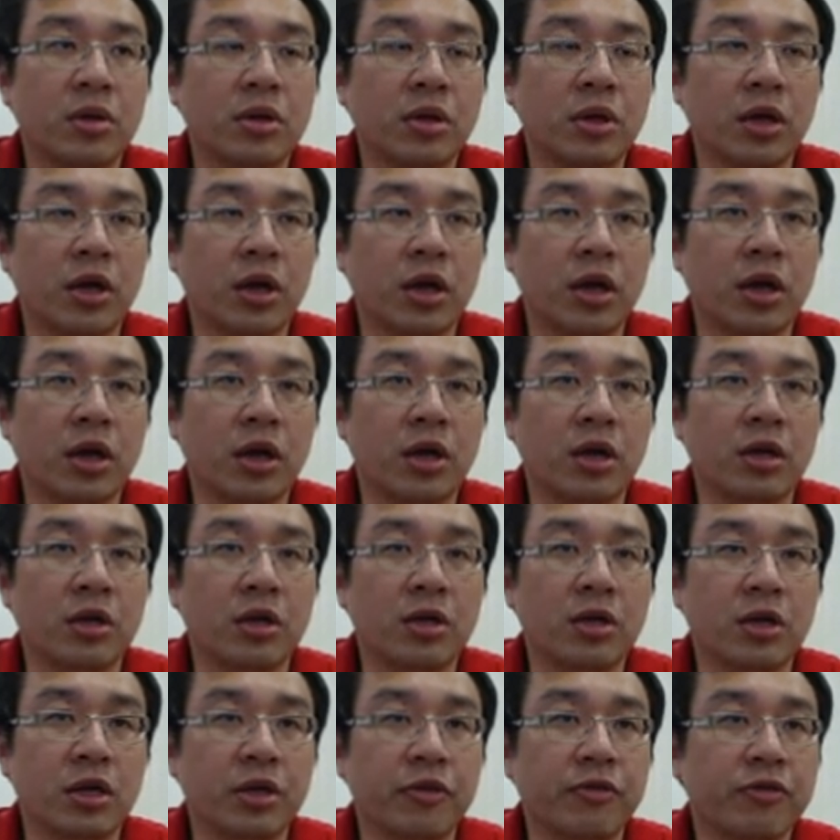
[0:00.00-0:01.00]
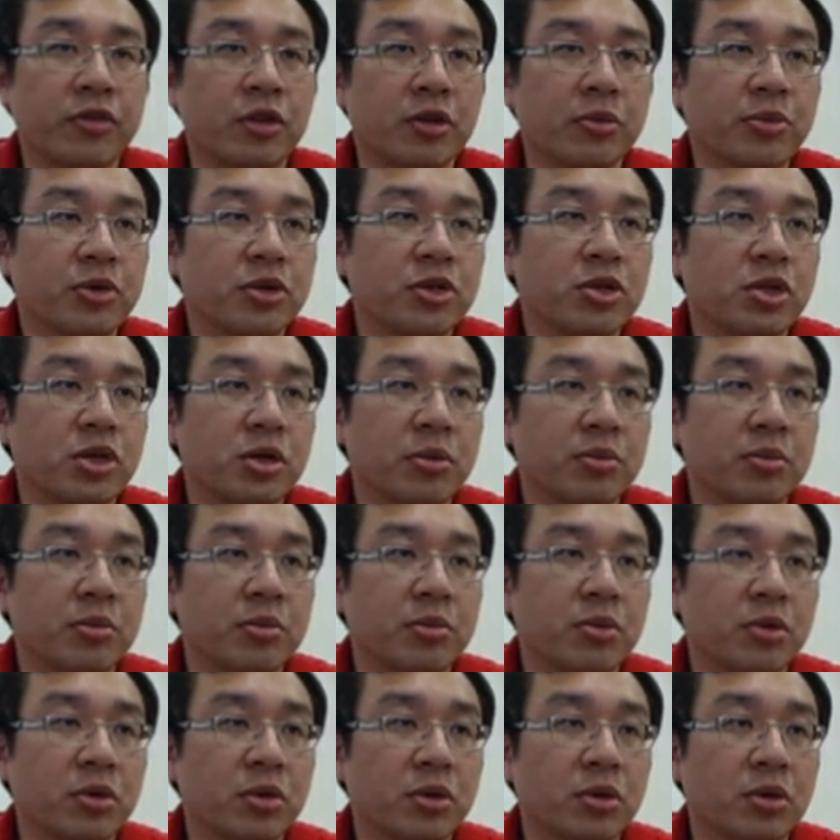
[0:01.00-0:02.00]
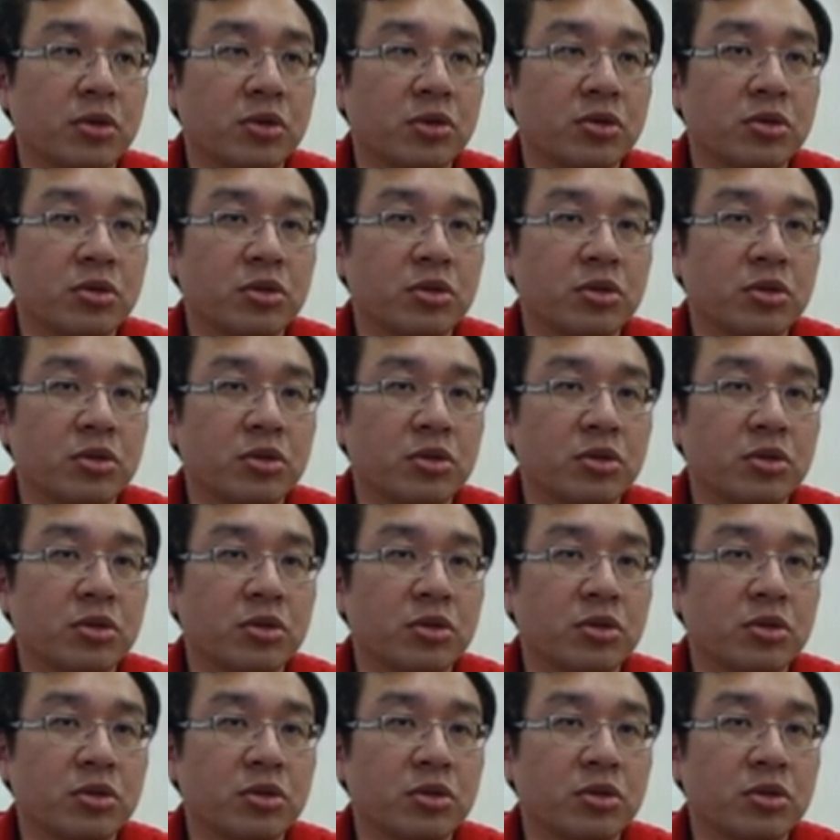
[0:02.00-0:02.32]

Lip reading: And if the bishop goes